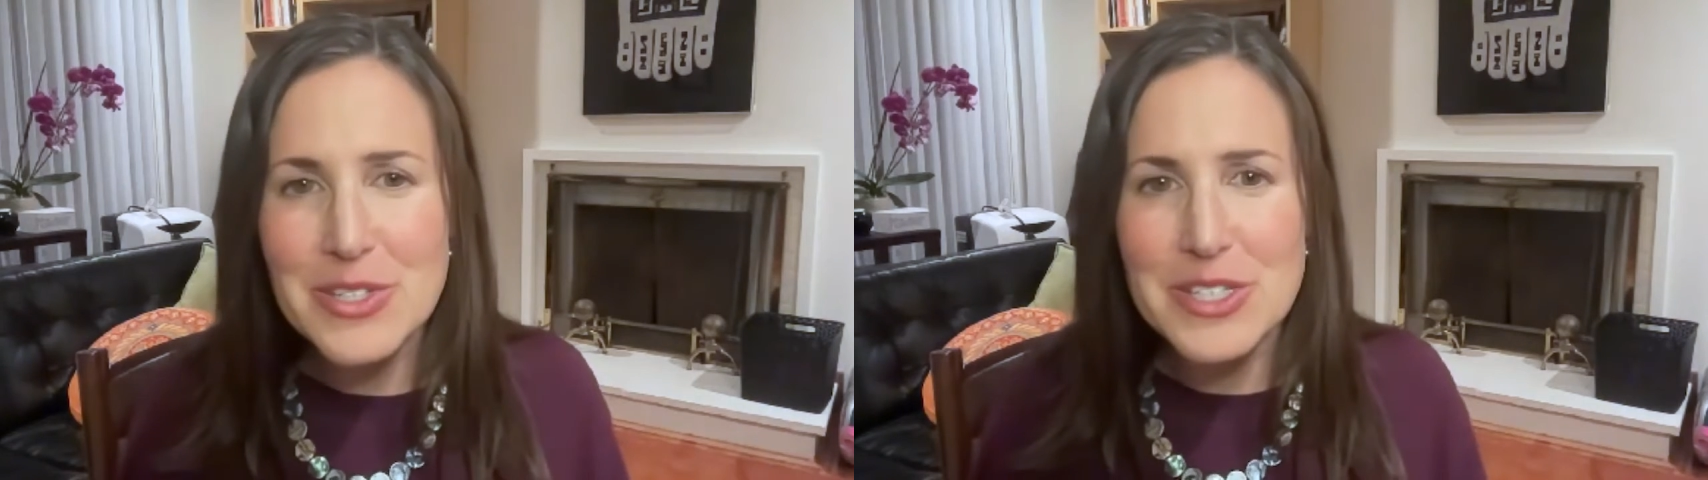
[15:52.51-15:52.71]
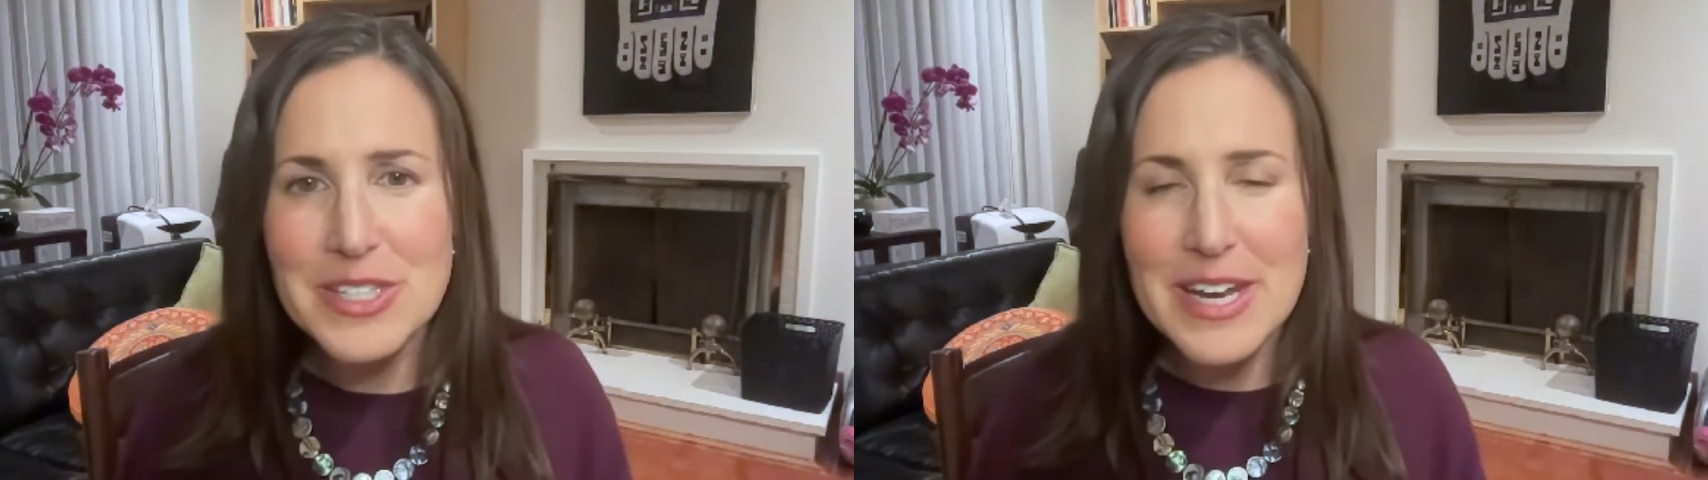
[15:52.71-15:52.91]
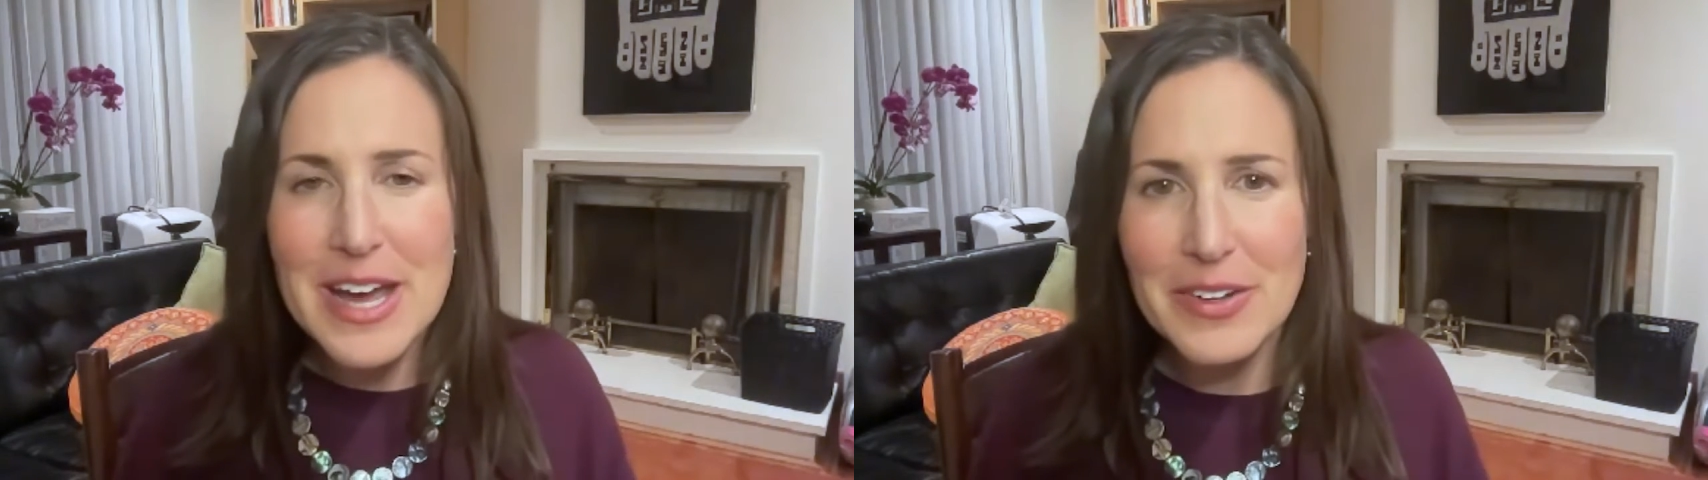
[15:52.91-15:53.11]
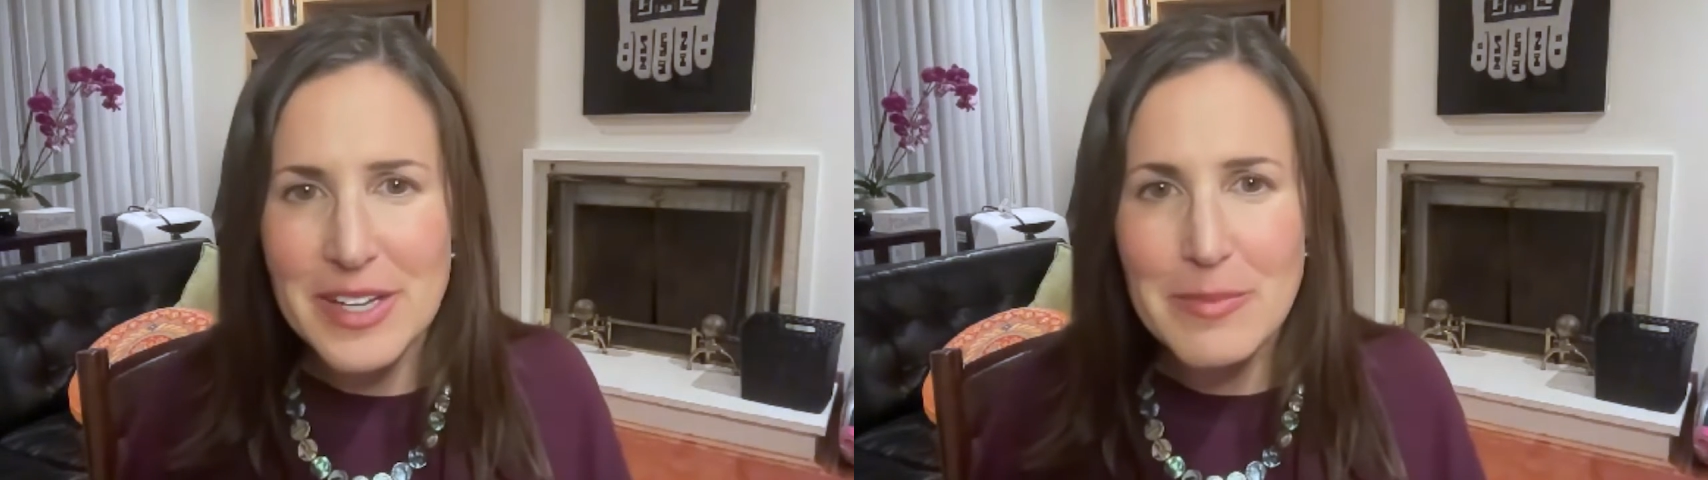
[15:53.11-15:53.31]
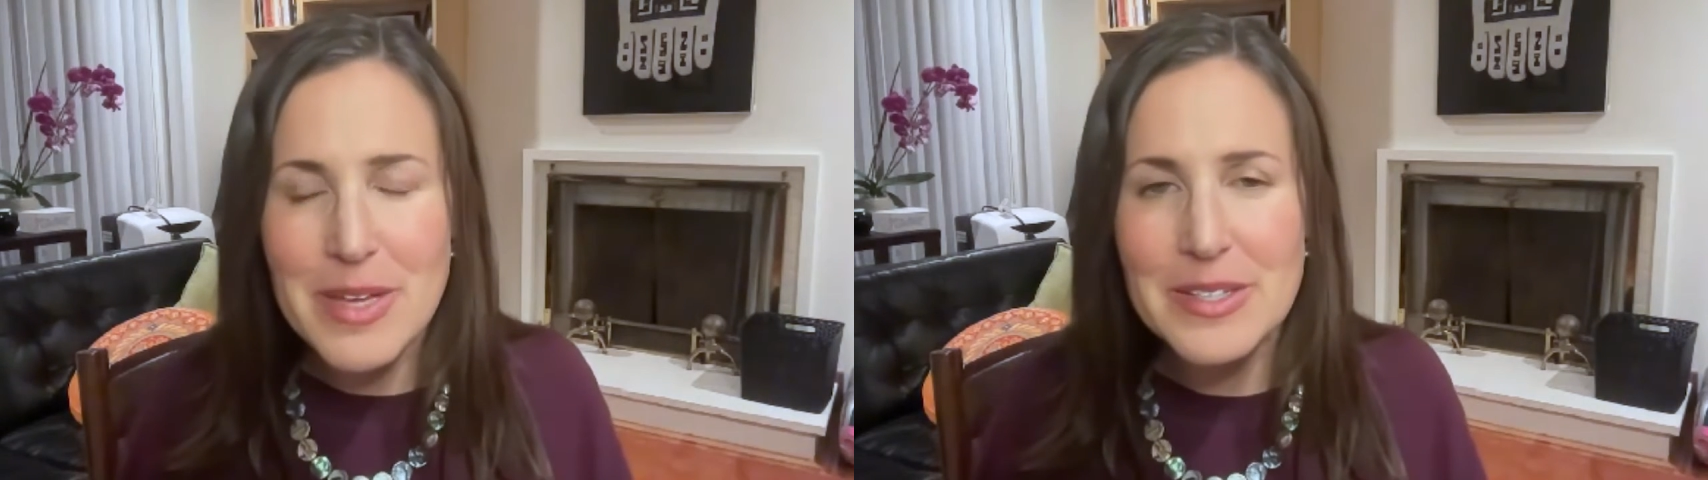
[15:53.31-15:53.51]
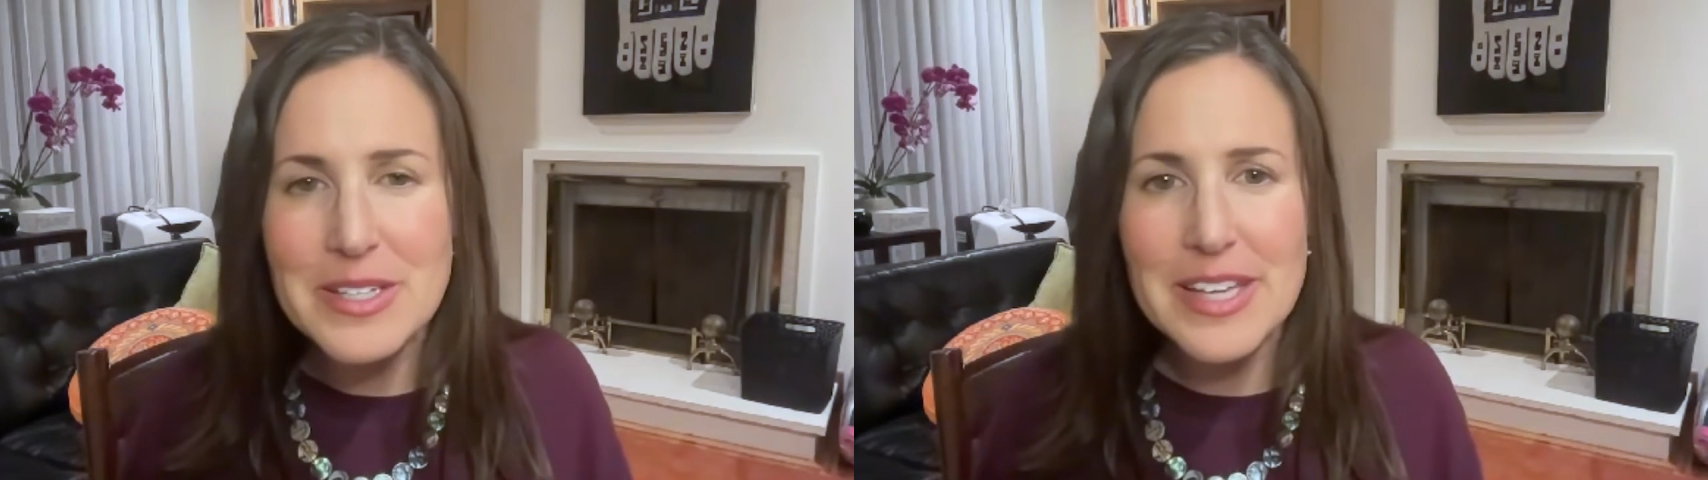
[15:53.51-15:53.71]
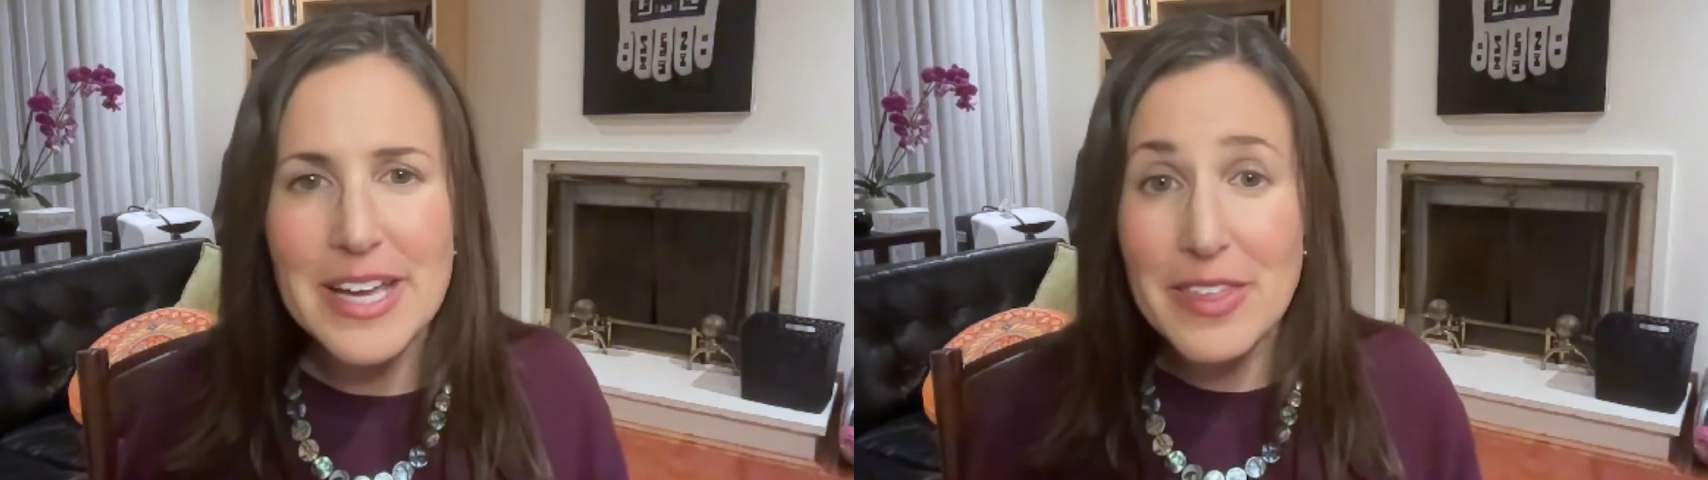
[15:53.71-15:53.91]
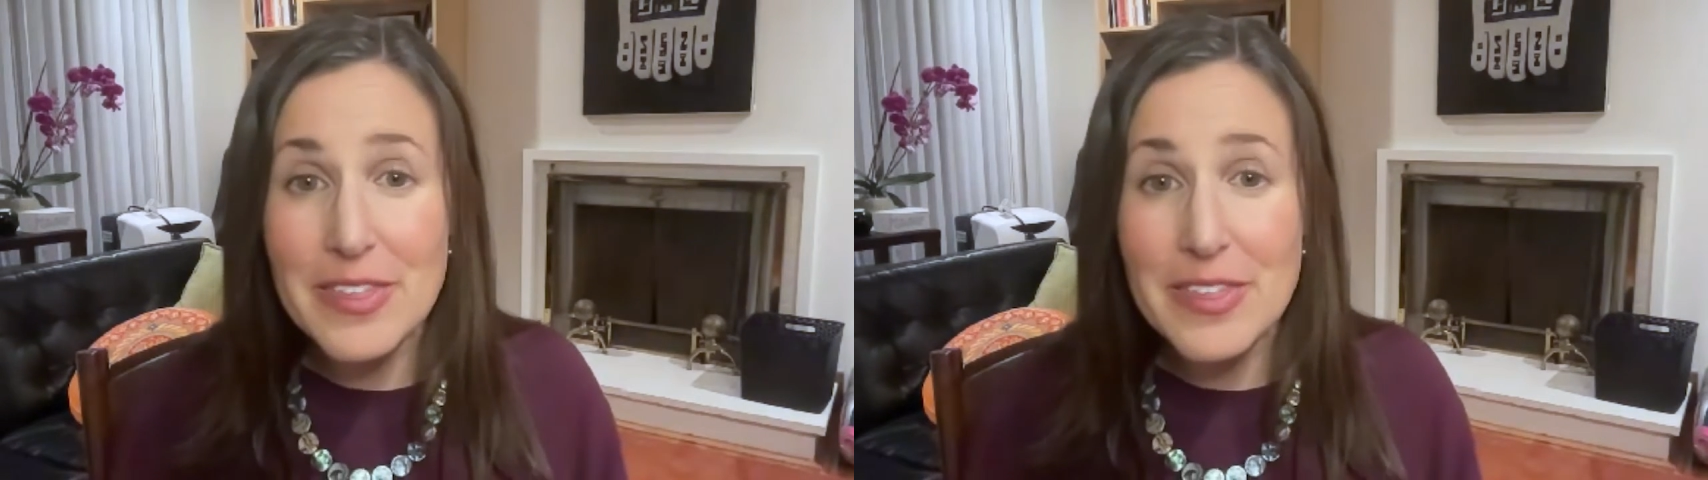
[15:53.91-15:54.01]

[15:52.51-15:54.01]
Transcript: just send out an email to like